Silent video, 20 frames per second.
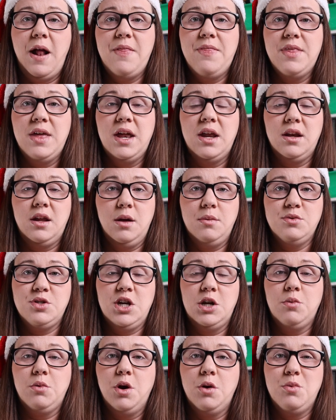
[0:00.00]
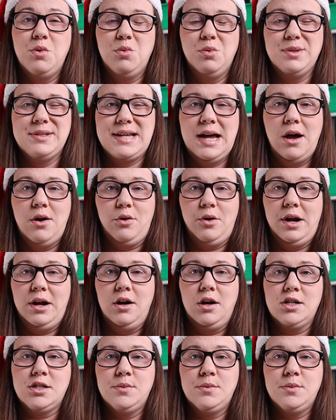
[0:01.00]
and then come January we will downgrade our